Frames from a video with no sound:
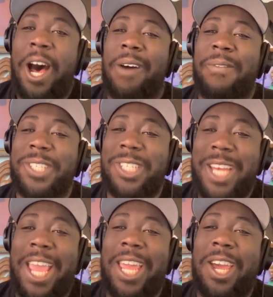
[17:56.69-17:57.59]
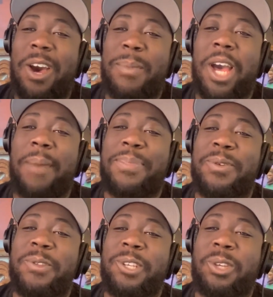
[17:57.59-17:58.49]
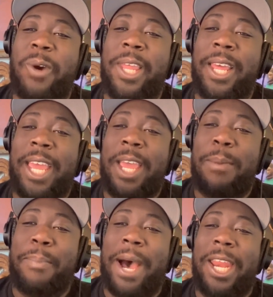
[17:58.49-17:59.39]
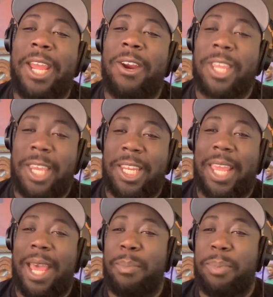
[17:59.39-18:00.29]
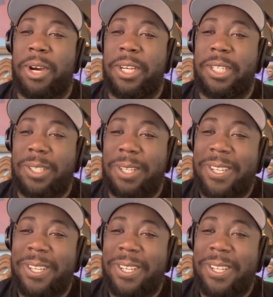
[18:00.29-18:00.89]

of a snake coming up through the toilet and biting our Kit Kat bars.